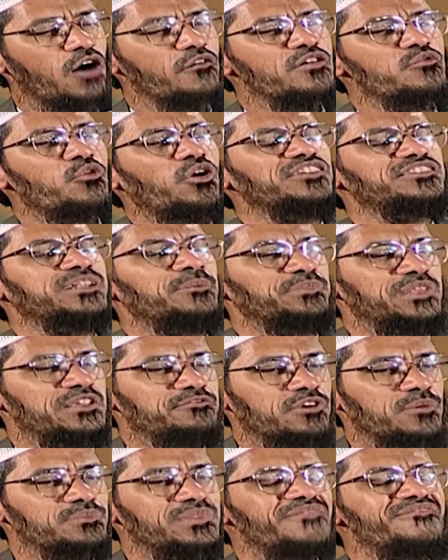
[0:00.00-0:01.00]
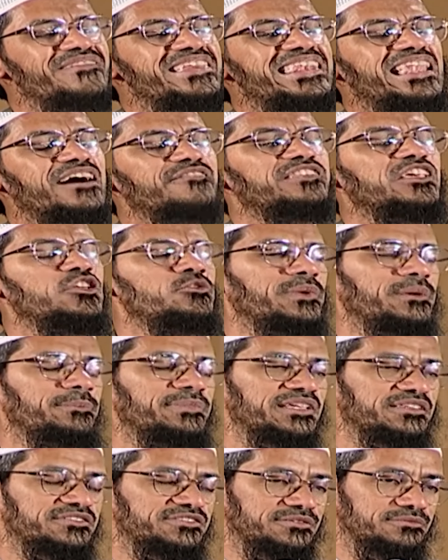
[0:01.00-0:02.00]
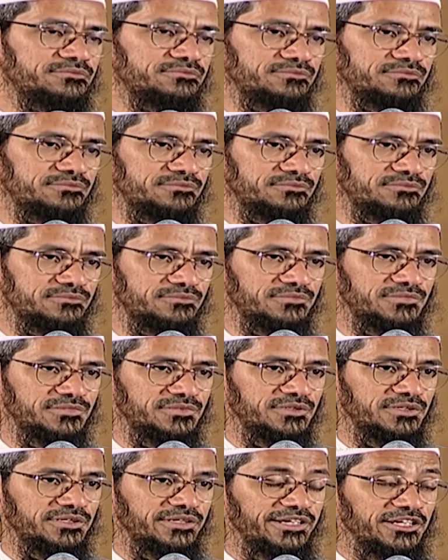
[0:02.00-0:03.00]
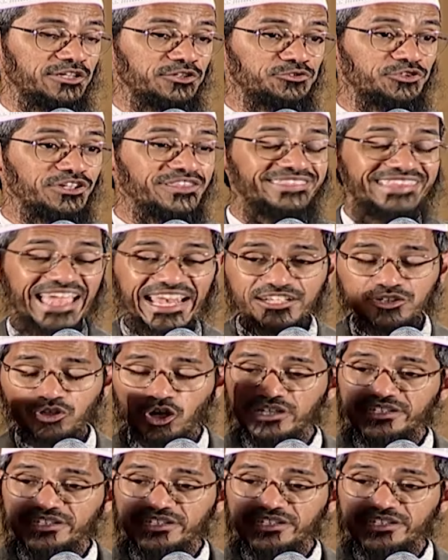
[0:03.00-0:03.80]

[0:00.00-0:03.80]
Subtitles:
or we want something from them. We love the human beings. So in that